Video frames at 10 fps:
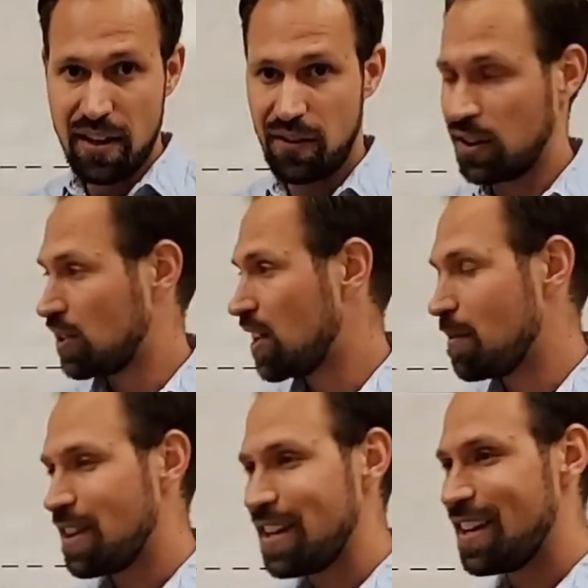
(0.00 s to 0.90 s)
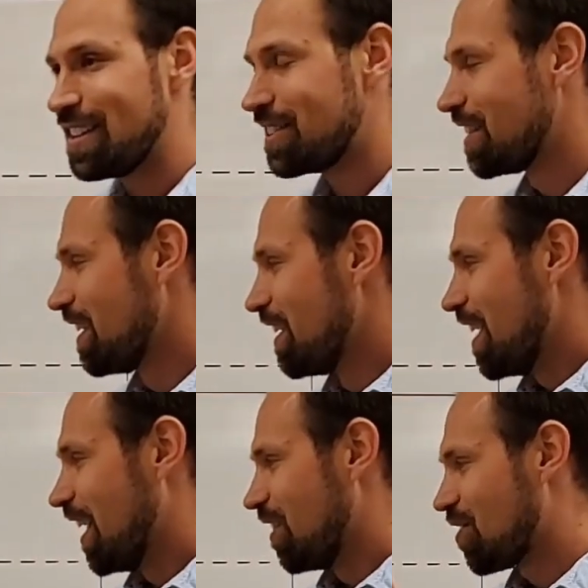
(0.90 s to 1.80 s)
1 Timothy is
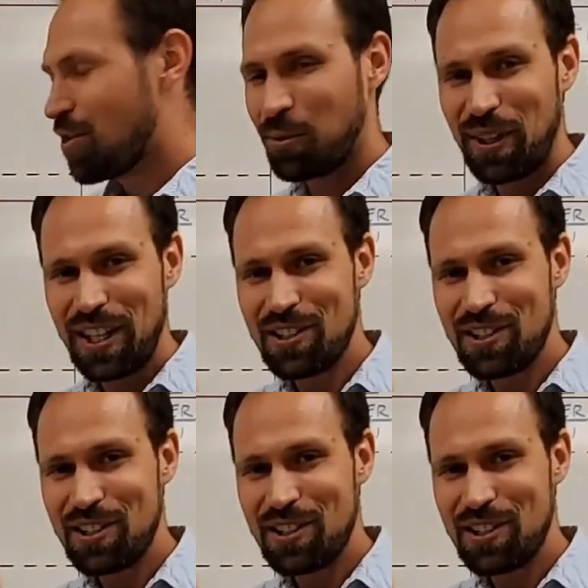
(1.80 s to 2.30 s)
three